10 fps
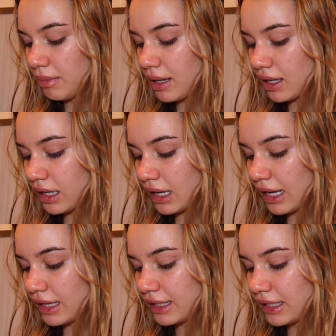But
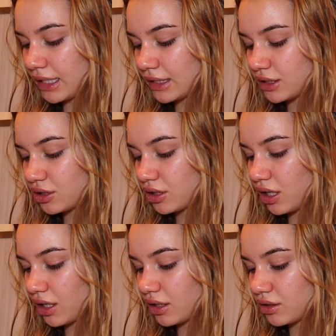I think I just
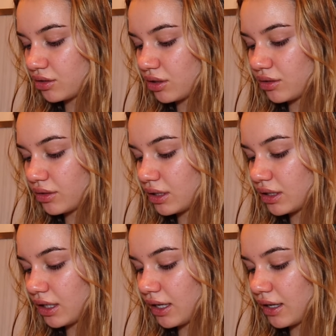gotta throw
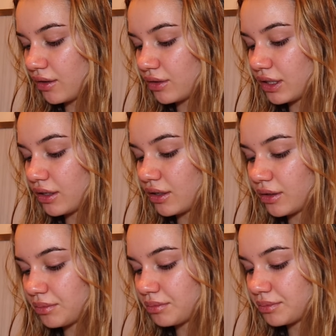it out, y'all.